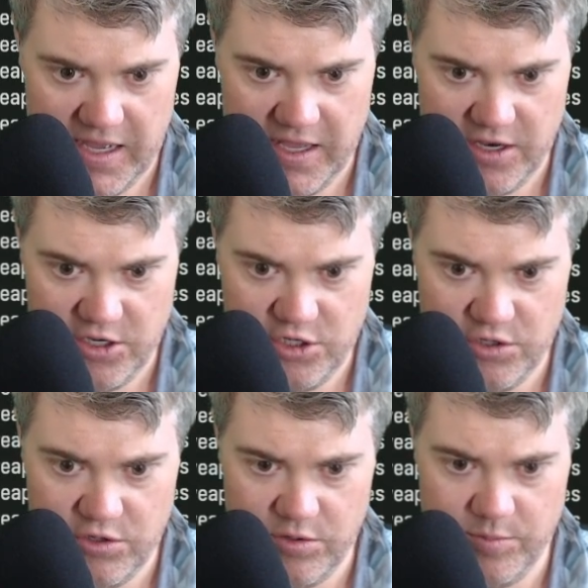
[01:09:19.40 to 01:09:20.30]

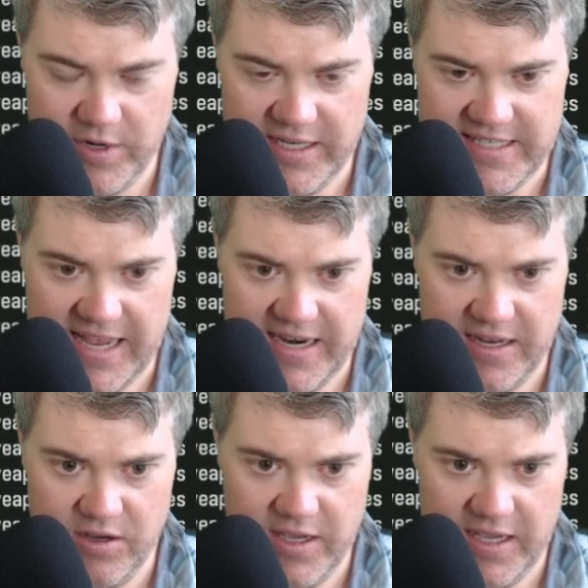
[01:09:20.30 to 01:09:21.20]
New brings that
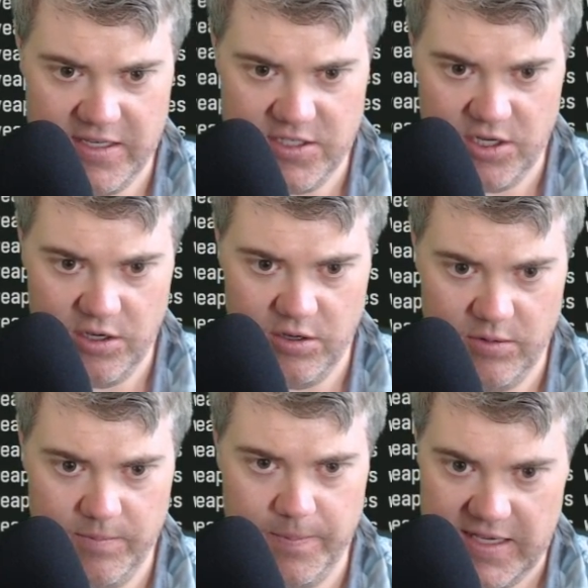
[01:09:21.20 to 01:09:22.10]
in. Okay, so
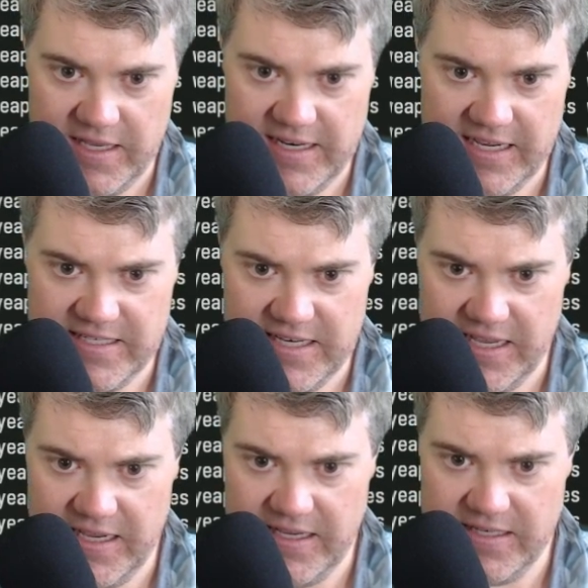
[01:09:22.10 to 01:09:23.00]
index
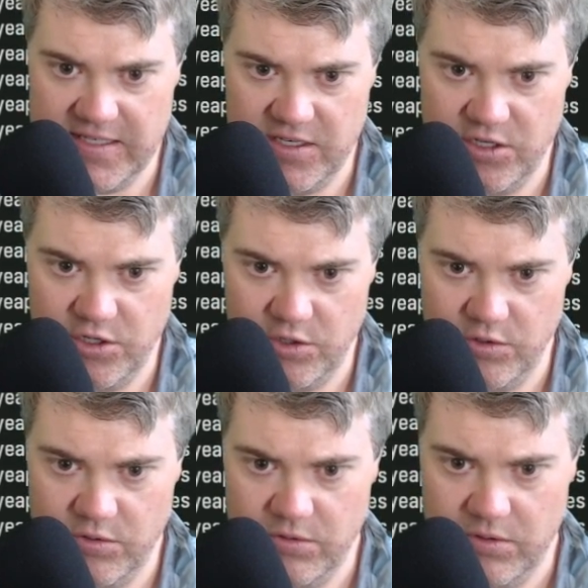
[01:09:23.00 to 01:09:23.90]
state,
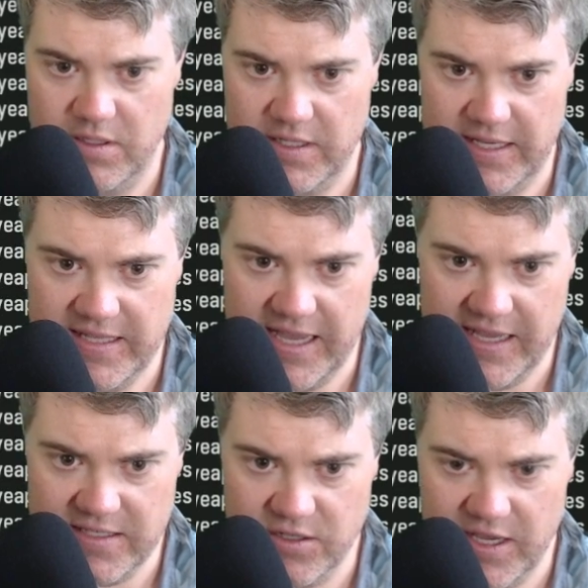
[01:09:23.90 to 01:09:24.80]
new. Like
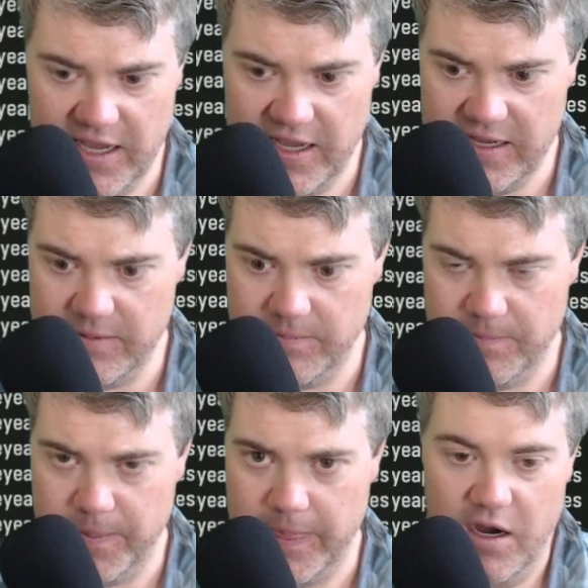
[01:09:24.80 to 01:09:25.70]
that. Okay.
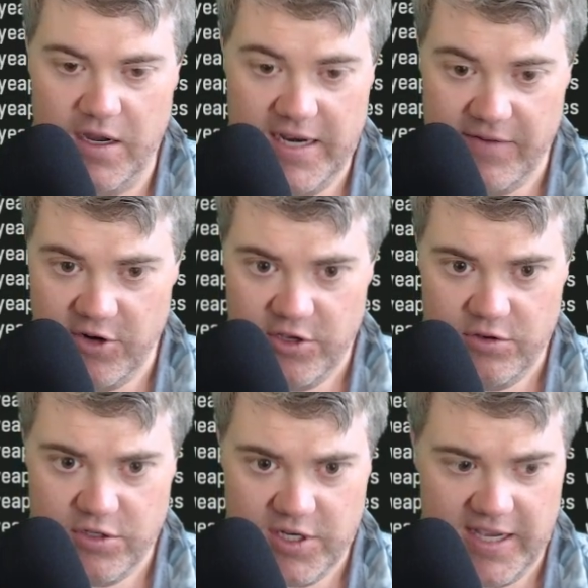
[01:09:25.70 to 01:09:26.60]
Never
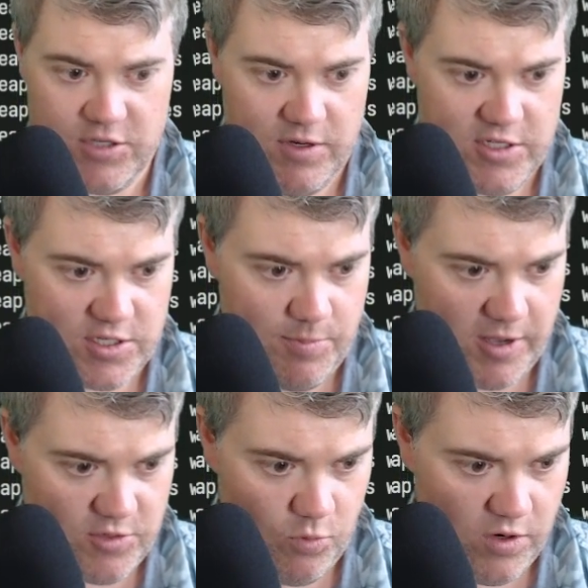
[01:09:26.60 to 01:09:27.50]
used. Okay, so we just a
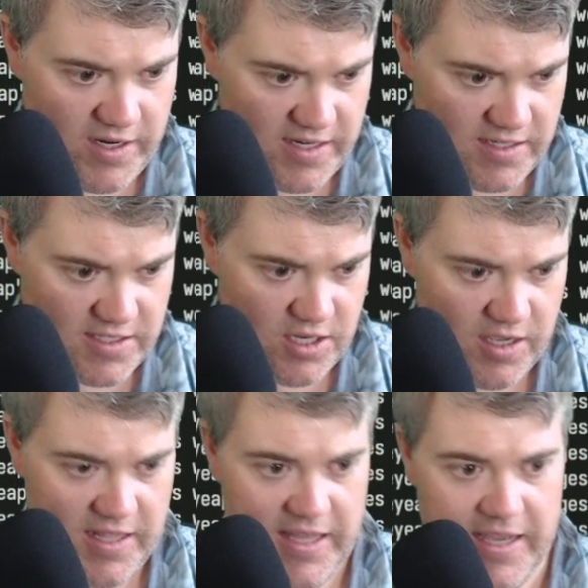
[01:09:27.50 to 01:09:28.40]
bunch of warnings.
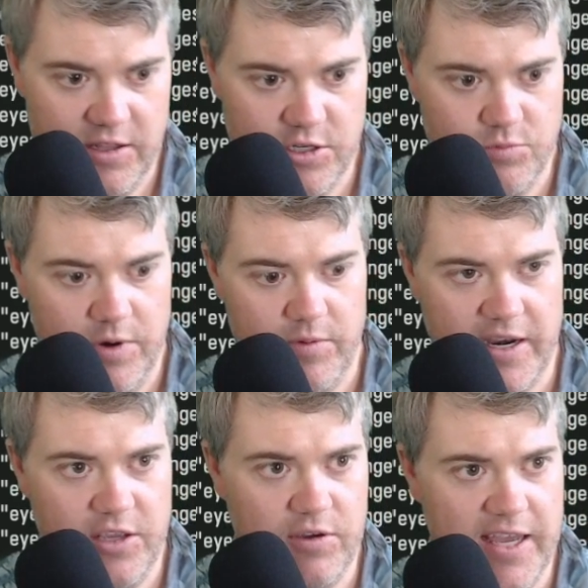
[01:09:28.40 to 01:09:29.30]
Okay, let's rerun
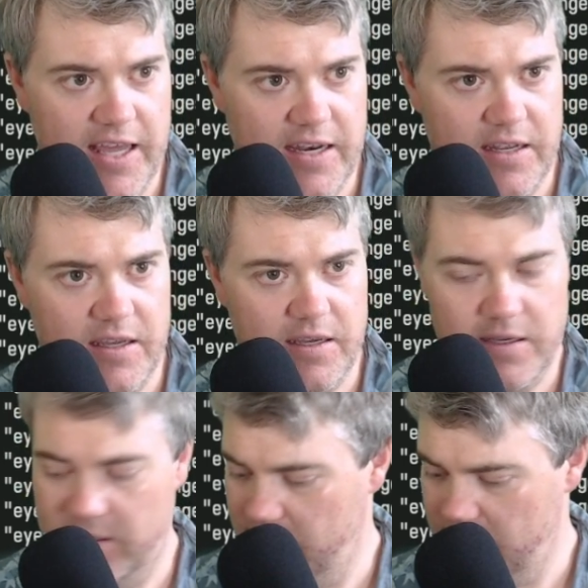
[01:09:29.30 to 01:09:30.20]
you again.
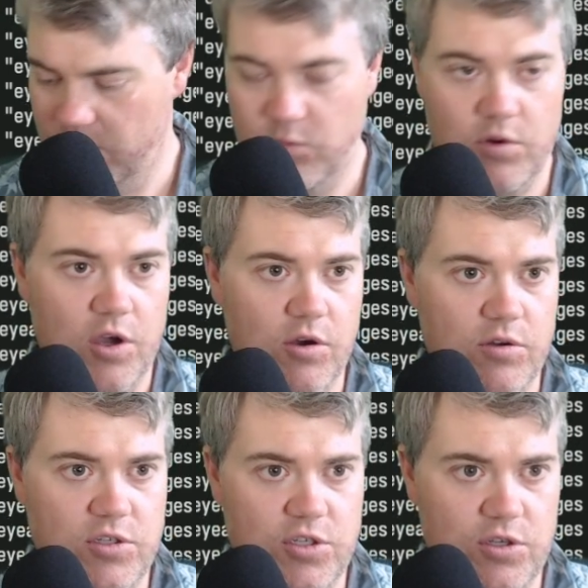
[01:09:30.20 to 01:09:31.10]
We'll go
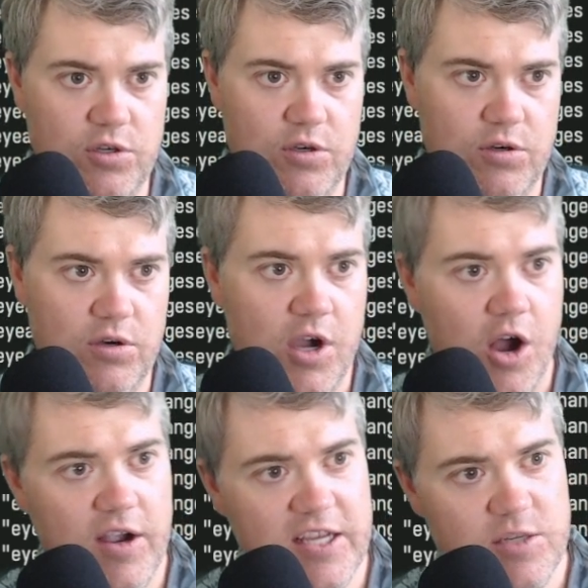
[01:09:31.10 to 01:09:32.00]
to,
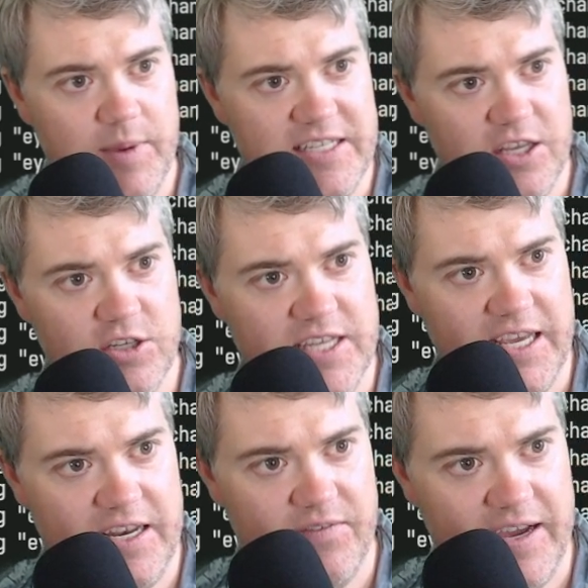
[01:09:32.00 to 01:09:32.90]
okay, so basically you're
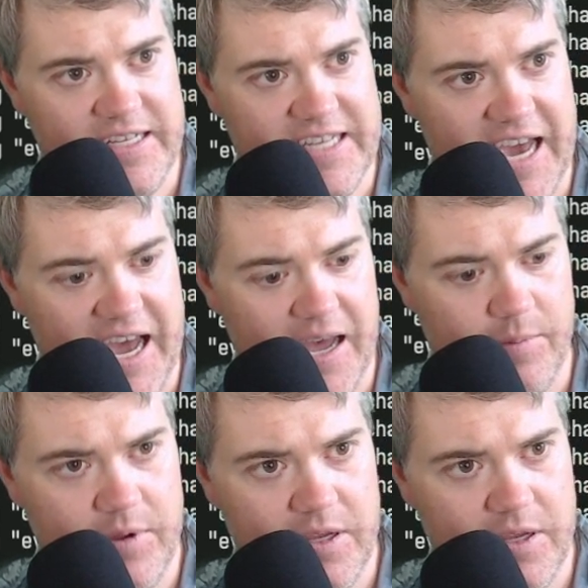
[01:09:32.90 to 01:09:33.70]
saying if I tab,